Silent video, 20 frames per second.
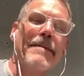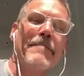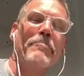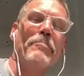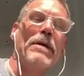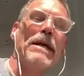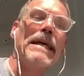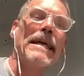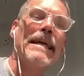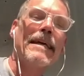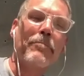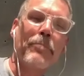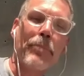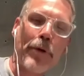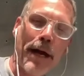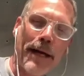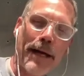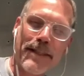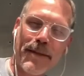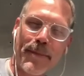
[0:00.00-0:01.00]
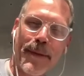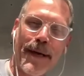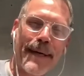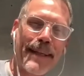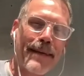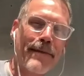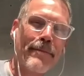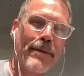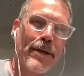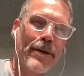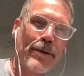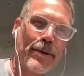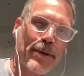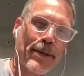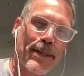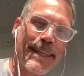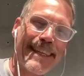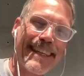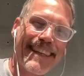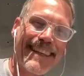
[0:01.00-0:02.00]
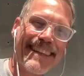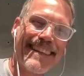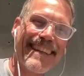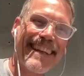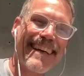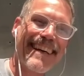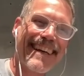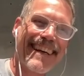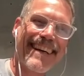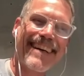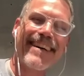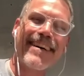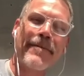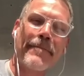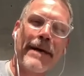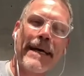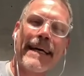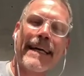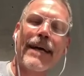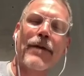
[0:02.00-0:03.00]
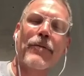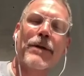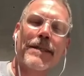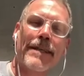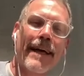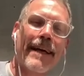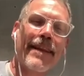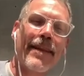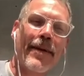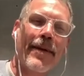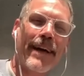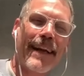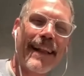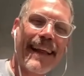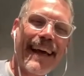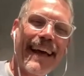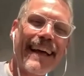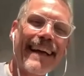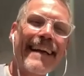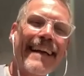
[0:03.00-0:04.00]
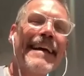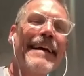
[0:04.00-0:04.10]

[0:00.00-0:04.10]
being impressed by them usually, and like, oh man, I wish I'd thought of that.